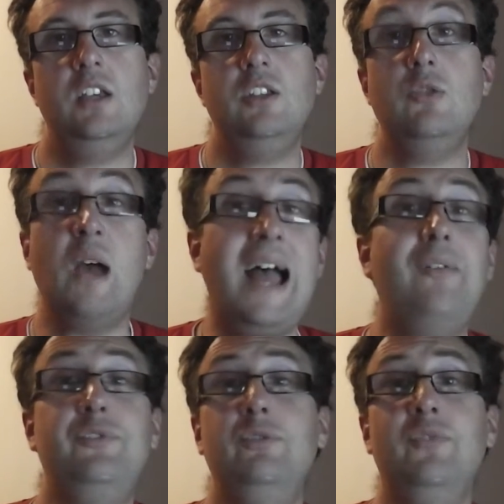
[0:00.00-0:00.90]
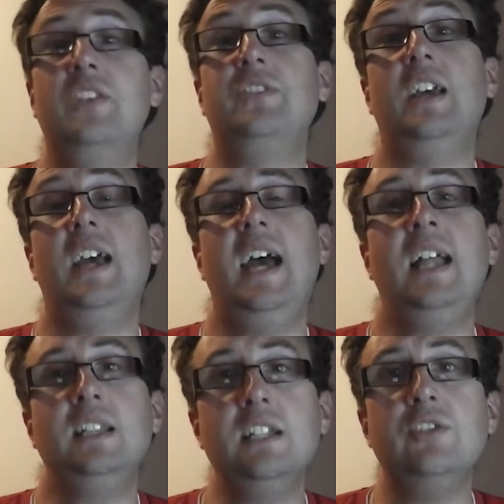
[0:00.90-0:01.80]
you have to visit
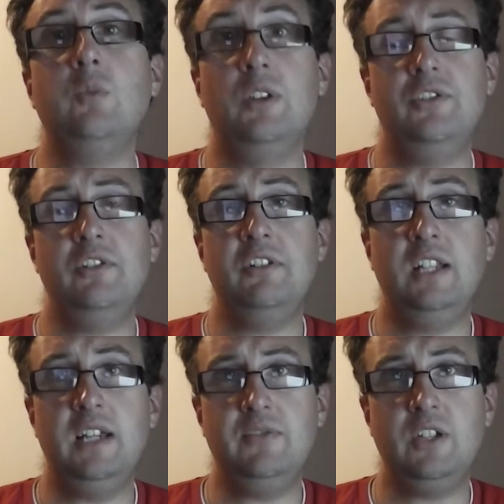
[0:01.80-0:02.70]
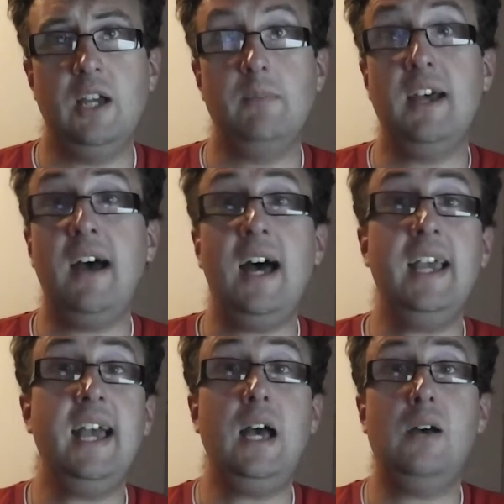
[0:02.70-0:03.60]
at least once in your lifetime. Now, I
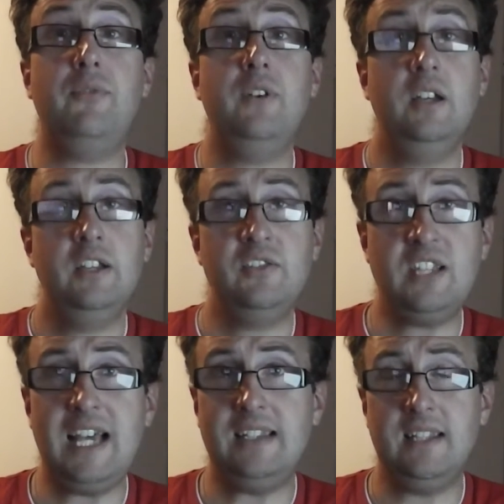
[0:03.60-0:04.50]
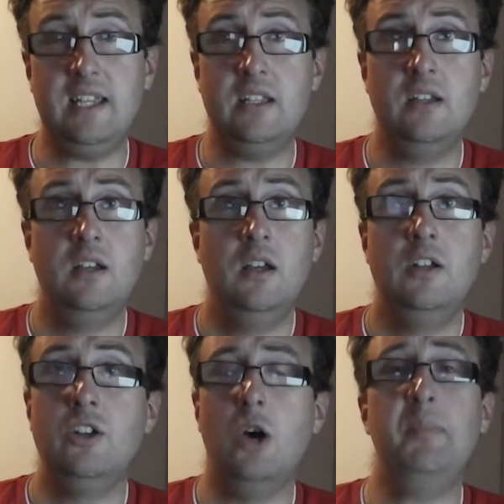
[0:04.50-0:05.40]
have, sadly,
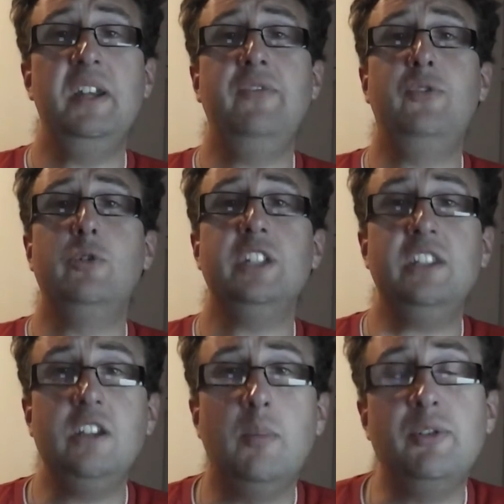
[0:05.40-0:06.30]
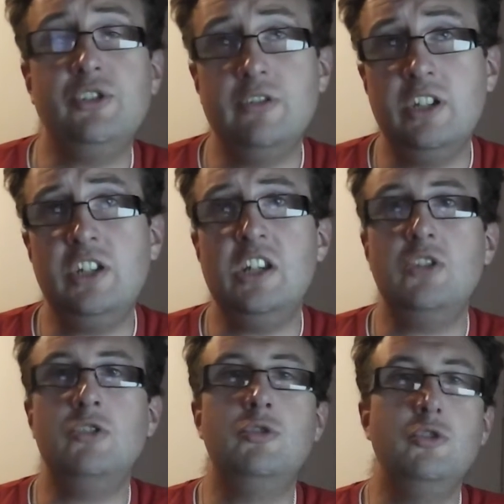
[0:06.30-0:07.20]
not been afforded the opportunity
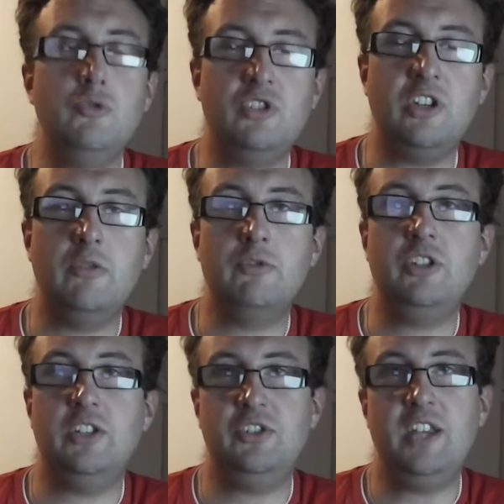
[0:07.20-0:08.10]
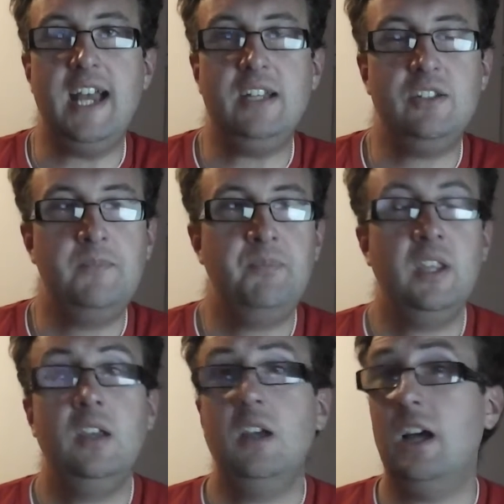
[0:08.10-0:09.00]
to do so just yet.
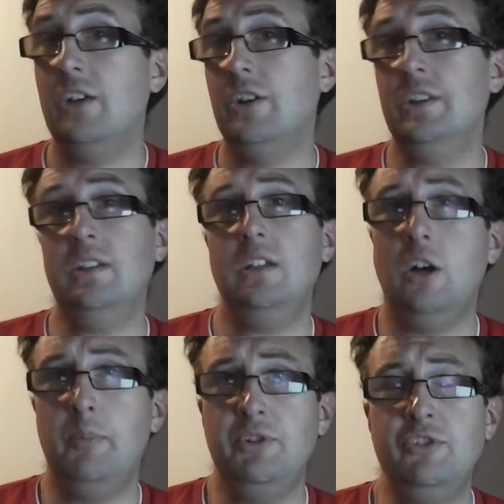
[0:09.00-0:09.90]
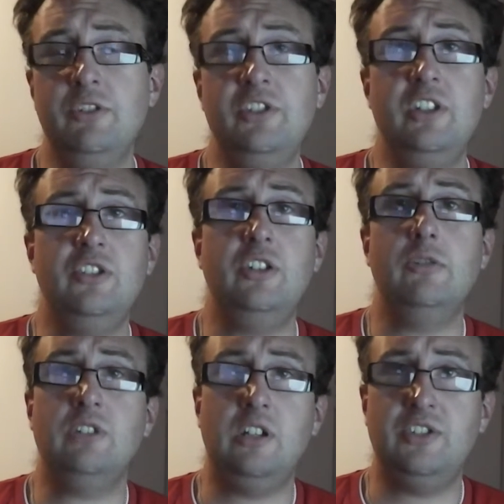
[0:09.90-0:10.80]
I got the opportunity to
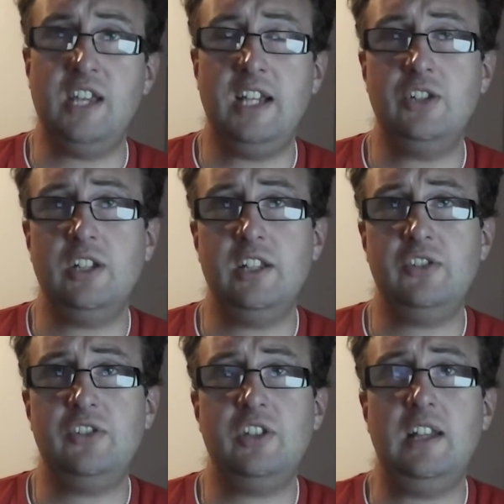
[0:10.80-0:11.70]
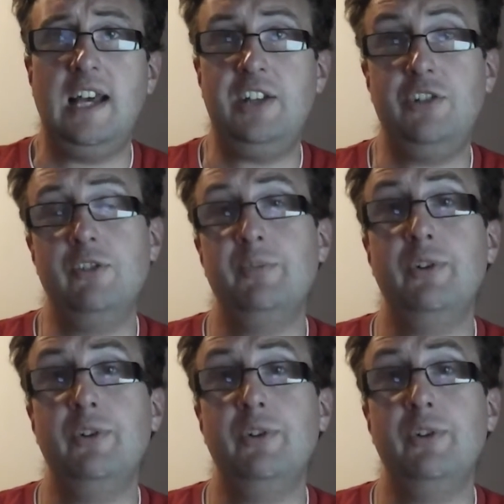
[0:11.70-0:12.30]
go to Los Angeles last year, as